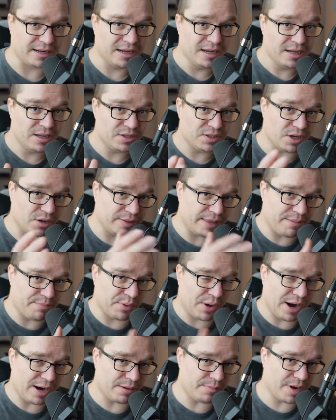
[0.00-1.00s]
So they
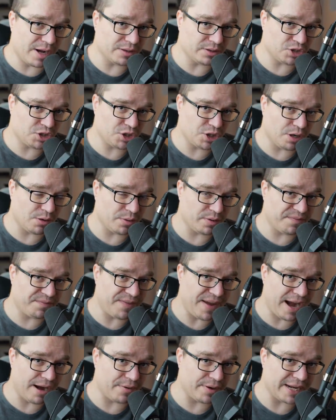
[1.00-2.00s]
brought him on the show with
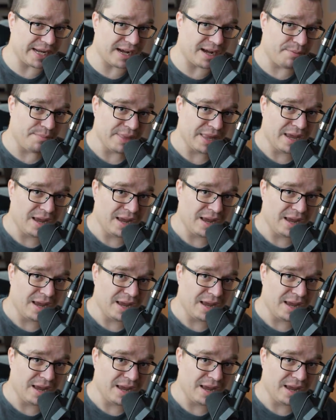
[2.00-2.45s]
Varia.